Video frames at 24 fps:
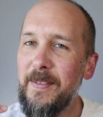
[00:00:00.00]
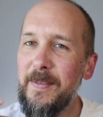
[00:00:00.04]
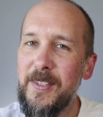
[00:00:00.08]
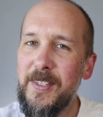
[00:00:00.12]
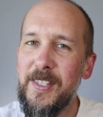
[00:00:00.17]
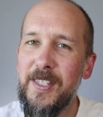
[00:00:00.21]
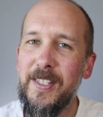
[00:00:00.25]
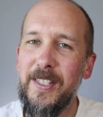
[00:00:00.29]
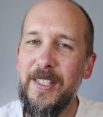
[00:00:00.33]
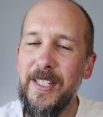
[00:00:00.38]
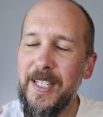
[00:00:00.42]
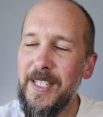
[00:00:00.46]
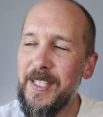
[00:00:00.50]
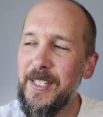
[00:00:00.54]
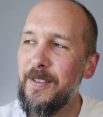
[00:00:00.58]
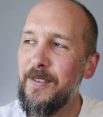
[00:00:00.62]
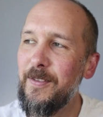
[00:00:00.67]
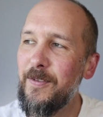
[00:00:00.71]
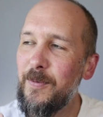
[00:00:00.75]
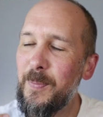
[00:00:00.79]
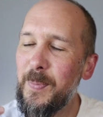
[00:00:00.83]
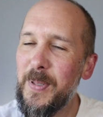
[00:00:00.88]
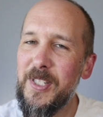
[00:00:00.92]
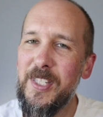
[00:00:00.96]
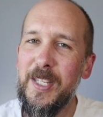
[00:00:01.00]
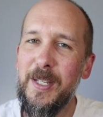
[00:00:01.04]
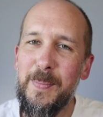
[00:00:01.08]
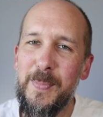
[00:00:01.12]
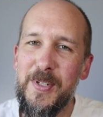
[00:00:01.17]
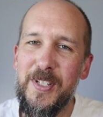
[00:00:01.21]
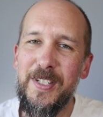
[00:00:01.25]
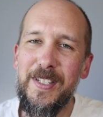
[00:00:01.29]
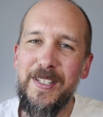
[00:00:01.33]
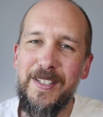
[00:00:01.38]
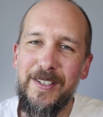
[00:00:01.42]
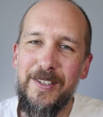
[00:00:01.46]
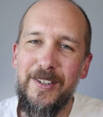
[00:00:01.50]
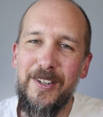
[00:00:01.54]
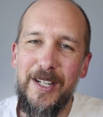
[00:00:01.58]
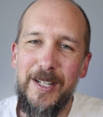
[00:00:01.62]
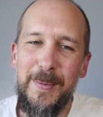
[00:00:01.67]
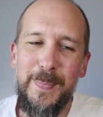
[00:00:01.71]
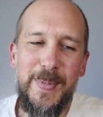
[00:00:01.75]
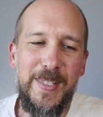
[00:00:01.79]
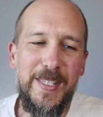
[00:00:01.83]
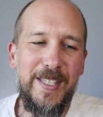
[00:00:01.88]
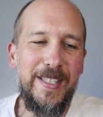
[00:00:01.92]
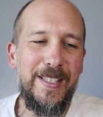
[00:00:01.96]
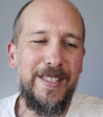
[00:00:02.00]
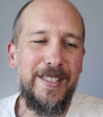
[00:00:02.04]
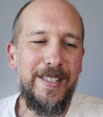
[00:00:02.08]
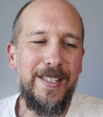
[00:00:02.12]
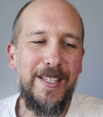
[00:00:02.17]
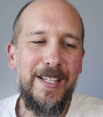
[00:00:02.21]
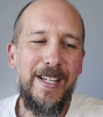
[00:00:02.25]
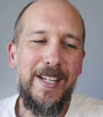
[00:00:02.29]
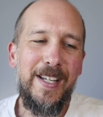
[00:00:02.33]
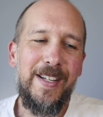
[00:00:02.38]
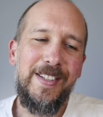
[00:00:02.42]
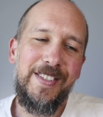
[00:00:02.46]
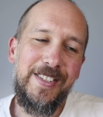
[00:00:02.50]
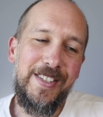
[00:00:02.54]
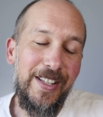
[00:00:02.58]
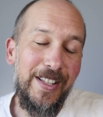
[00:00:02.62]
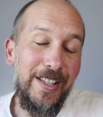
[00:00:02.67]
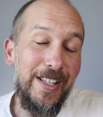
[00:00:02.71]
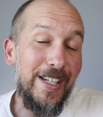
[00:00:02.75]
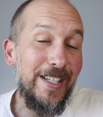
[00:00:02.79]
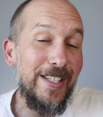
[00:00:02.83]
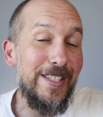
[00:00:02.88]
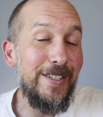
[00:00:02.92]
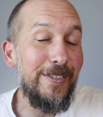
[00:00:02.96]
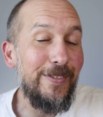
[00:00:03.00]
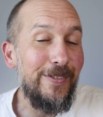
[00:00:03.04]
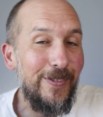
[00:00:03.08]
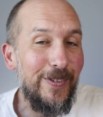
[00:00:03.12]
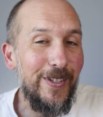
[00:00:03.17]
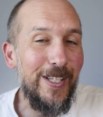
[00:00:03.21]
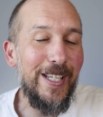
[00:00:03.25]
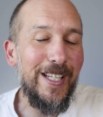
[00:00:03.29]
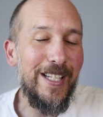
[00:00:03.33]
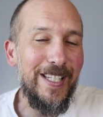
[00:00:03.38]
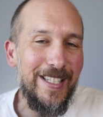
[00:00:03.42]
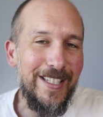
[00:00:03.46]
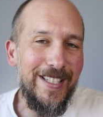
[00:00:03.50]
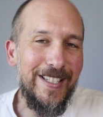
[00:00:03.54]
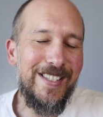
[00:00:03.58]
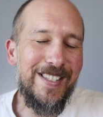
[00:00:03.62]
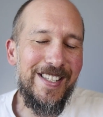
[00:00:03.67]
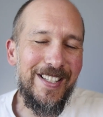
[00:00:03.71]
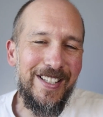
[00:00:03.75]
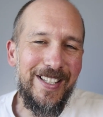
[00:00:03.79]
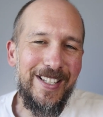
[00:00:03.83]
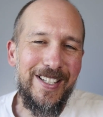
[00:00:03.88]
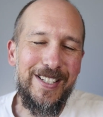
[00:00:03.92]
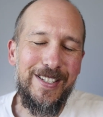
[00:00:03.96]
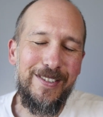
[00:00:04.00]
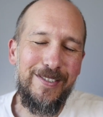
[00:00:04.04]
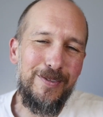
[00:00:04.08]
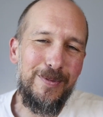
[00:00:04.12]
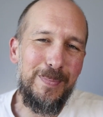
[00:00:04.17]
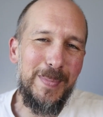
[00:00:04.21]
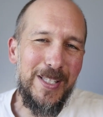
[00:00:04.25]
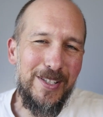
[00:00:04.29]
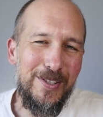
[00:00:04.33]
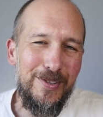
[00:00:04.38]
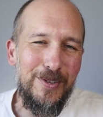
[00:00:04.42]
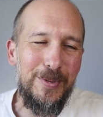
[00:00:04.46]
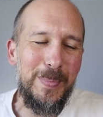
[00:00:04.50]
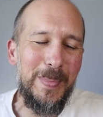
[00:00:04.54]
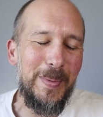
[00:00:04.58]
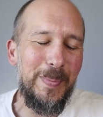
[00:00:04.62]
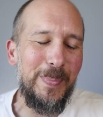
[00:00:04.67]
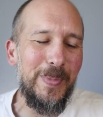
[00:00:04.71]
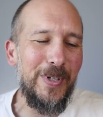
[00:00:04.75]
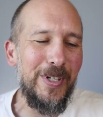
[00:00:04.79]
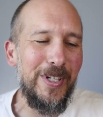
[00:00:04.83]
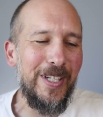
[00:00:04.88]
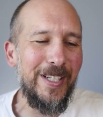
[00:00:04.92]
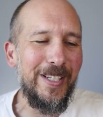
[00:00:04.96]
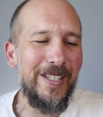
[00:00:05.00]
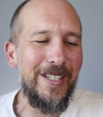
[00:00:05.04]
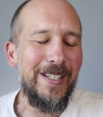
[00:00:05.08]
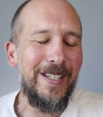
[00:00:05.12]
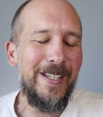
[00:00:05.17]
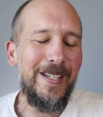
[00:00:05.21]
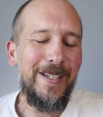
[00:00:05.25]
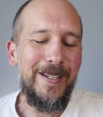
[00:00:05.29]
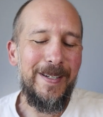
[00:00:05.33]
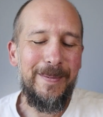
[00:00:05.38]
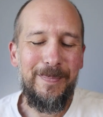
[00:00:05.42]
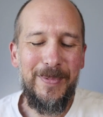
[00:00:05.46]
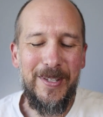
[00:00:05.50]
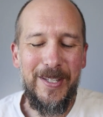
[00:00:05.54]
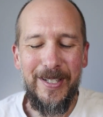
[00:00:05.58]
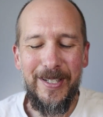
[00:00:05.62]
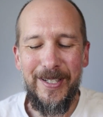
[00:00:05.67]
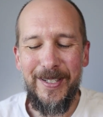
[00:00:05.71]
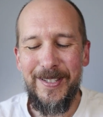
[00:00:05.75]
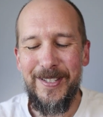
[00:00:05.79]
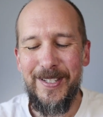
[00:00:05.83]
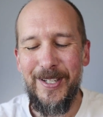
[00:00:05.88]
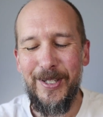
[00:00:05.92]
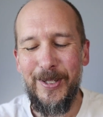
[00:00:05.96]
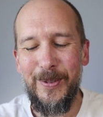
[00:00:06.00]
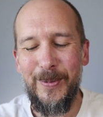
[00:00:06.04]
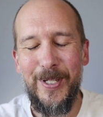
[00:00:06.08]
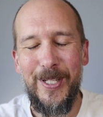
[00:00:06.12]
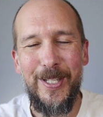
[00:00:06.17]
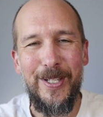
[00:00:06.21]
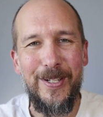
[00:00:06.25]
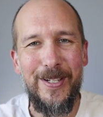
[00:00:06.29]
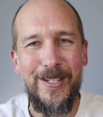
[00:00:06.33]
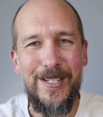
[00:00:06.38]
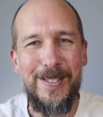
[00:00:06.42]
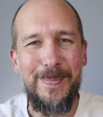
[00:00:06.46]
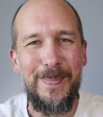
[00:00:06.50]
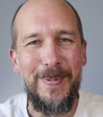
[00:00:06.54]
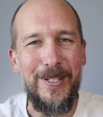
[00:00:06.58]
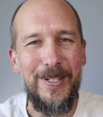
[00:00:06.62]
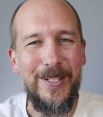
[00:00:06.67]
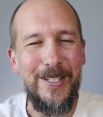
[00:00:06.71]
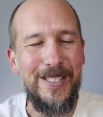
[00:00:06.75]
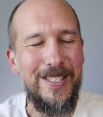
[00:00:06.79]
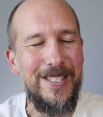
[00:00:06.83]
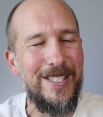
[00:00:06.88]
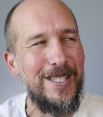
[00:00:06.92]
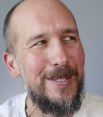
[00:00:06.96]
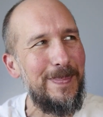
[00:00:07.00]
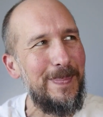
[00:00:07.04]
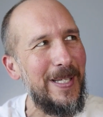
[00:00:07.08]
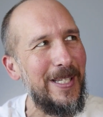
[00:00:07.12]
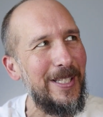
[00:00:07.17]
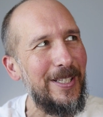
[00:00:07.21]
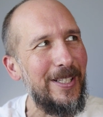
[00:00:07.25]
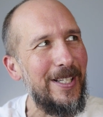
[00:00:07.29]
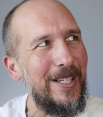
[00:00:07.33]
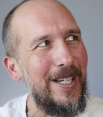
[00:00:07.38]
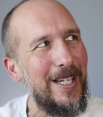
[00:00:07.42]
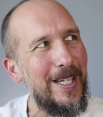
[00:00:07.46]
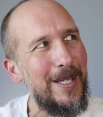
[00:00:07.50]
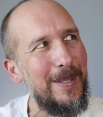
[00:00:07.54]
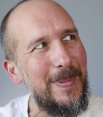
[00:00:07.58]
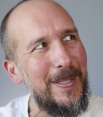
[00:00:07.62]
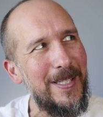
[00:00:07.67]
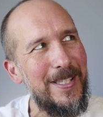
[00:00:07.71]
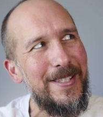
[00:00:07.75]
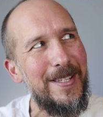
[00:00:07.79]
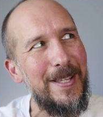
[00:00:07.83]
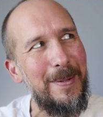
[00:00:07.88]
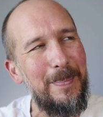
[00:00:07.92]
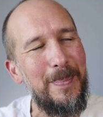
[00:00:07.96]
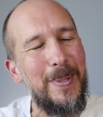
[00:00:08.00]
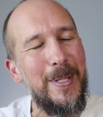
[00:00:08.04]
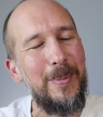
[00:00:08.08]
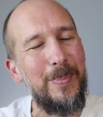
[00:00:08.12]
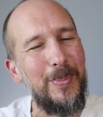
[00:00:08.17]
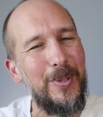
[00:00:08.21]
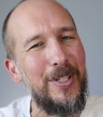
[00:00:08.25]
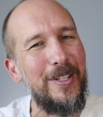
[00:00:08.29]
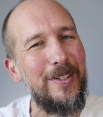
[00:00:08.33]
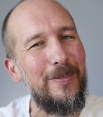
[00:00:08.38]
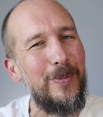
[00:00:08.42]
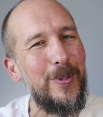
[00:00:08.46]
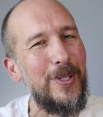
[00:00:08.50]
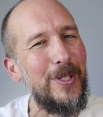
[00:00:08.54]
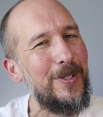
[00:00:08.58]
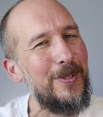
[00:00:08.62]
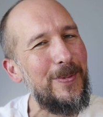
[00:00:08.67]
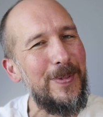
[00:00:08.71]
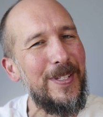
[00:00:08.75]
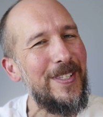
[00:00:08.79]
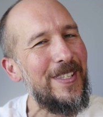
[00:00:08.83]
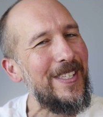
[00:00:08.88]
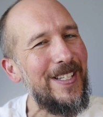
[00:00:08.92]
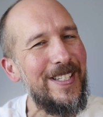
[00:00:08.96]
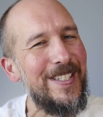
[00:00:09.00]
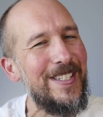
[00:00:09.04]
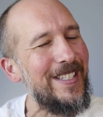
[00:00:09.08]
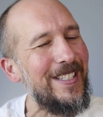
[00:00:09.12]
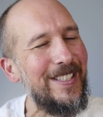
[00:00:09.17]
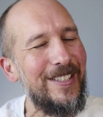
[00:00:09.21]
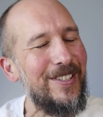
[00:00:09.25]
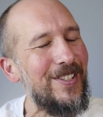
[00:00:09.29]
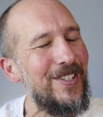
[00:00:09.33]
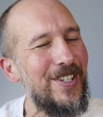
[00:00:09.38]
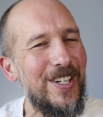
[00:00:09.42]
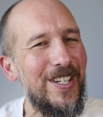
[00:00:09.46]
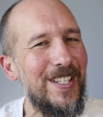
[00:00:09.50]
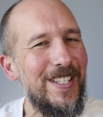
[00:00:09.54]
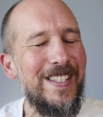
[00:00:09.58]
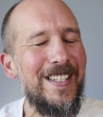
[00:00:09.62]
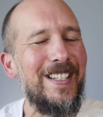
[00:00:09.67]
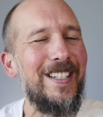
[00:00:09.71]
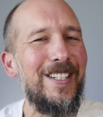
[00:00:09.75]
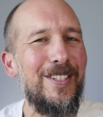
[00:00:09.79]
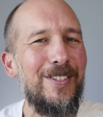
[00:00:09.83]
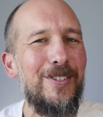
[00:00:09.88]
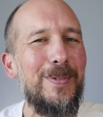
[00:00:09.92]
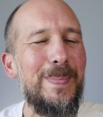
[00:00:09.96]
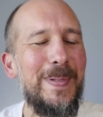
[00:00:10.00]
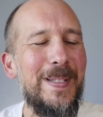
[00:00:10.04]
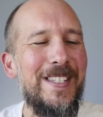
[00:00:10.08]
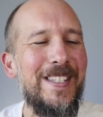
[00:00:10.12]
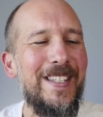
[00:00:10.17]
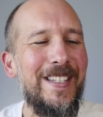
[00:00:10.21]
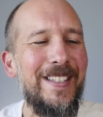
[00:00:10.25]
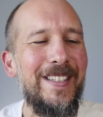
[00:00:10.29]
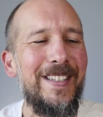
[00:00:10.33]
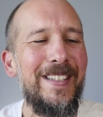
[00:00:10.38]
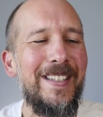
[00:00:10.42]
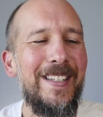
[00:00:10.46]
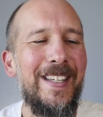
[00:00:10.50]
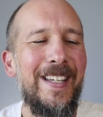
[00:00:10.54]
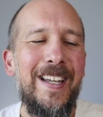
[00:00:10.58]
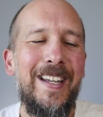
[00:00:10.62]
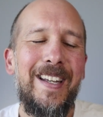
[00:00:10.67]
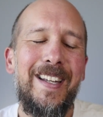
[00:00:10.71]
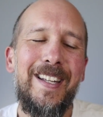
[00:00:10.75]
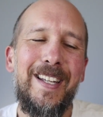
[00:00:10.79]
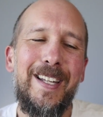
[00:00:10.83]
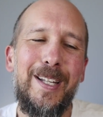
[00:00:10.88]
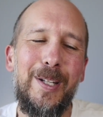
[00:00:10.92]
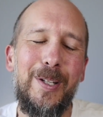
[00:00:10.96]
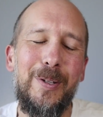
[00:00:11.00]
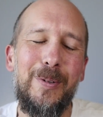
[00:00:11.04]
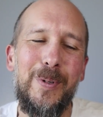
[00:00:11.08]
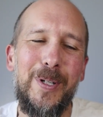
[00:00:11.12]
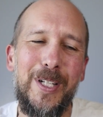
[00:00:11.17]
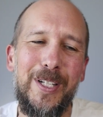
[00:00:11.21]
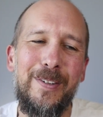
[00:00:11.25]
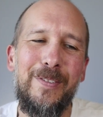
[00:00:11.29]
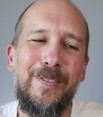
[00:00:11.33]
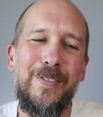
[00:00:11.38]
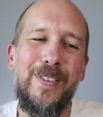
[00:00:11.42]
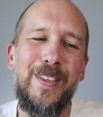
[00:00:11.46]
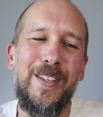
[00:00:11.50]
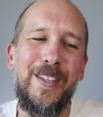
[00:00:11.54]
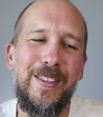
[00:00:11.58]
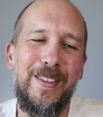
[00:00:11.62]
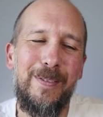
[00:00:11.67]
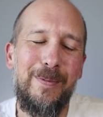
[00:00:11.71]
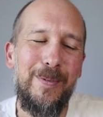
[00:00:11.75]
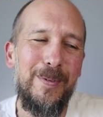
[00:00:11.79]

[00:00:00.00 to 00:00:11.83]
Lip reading: selective perception creeps in, selective forgetting, selective misremembering. I don't know what your experience has been like, but some people I've worked with, I didn't trust 100%. And one of the,